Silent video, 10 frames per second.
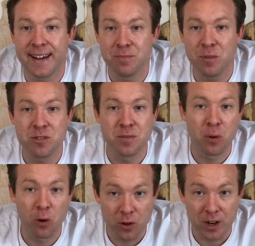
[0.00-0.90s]
most
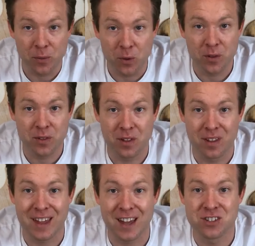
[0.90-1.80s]
importantly what this is
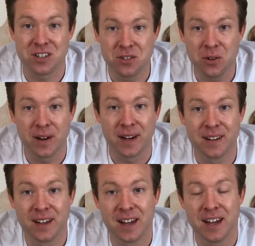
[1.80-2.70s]
actually doing
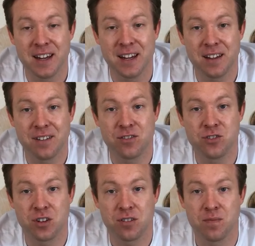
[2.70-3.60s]
is
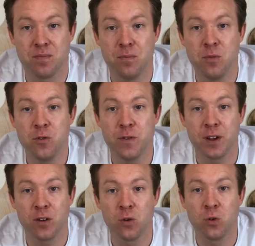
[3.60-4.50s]
just
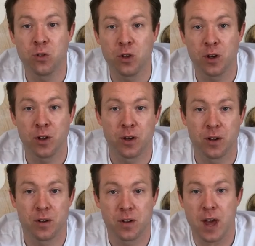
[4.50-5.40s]
moving
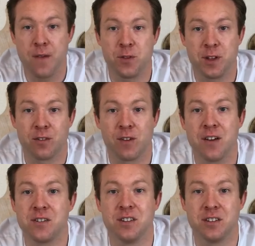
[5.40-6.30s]
everything
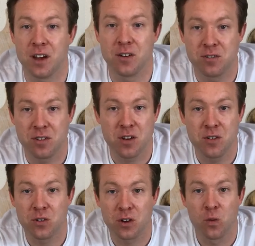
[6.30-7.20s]
around in the dough, so you're
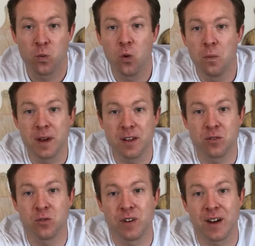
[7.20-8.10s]
not got warm bits
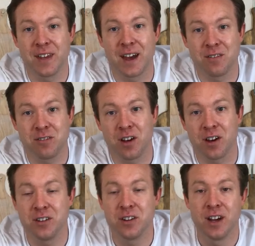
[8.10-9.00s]
all around the
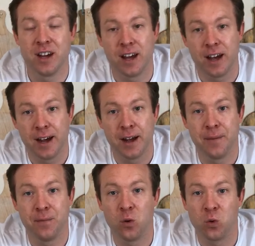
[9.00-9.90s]
outside
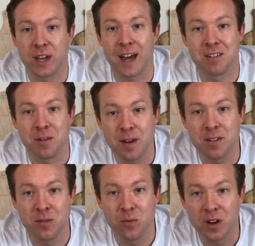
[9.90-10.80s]
or gassy
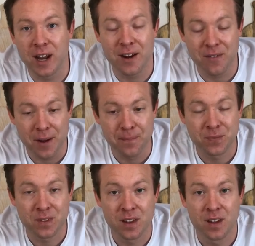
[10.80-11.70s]
bits in one area.
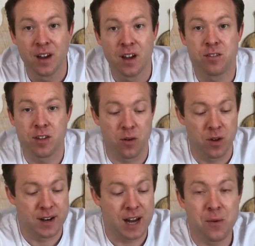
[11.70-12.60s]
So
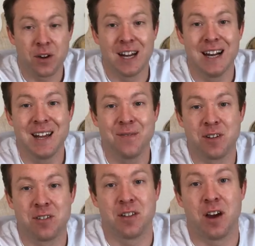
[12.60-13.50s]
now we're going to leave
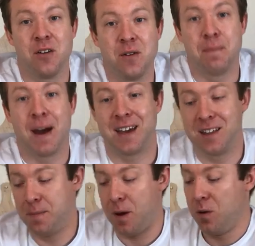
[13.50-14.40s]
this dough back in
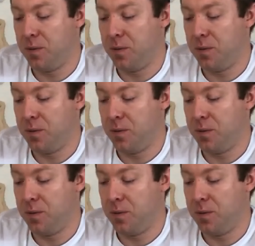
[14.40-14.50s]
the bowl.